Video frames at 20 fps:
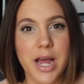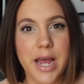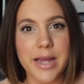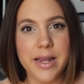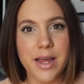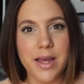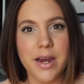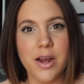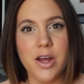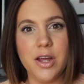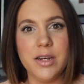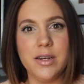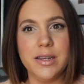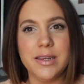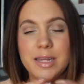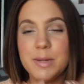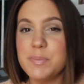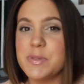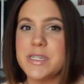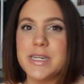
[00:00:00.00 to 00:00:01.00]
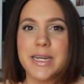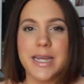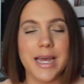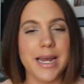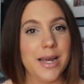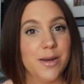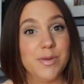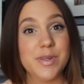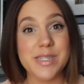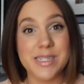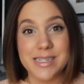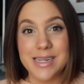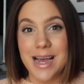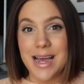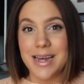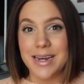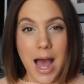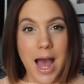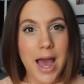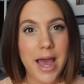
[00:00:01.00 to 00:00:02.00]
and highlight on, lipstick, and I was
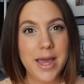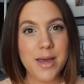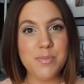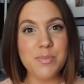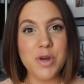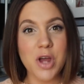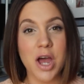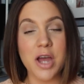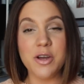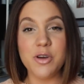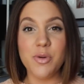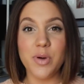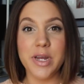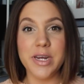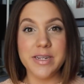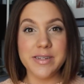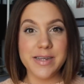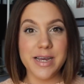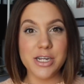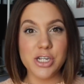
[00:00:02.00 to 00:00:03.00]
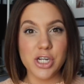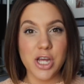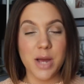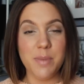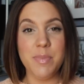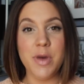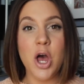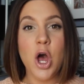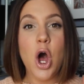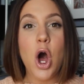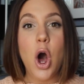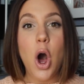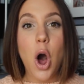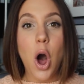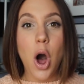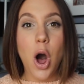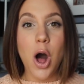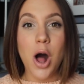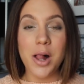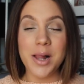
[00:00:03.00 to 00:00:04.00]
done. I am not going to touch up
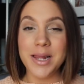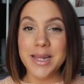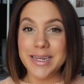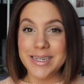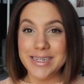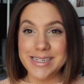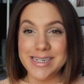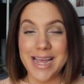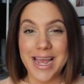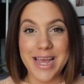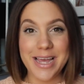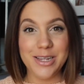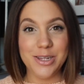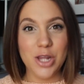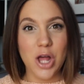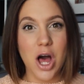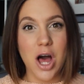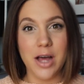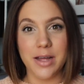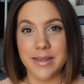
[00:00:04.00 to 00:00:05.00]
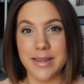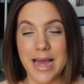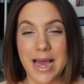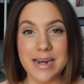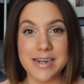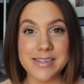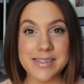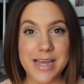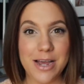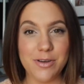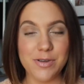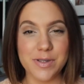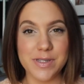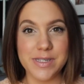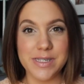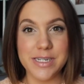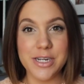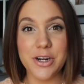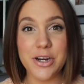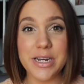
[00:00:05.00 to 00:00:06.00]
all day long. That is how
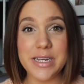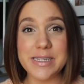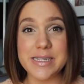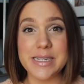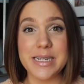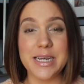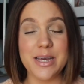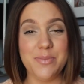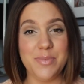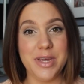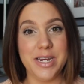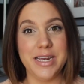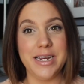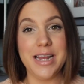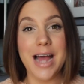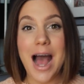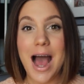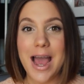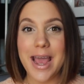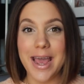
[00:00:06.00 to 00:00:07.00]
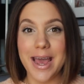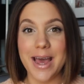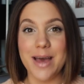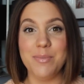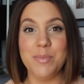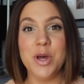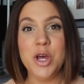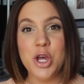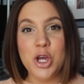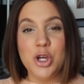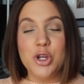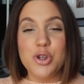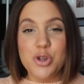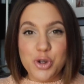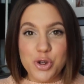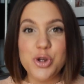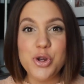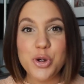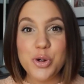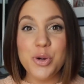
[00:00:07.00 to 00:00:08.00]
seriously committed I am
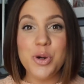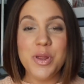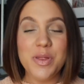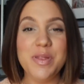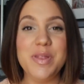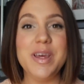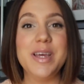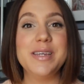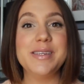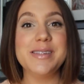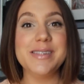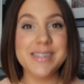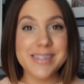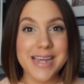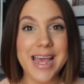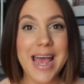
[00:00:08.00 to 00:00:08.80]
to this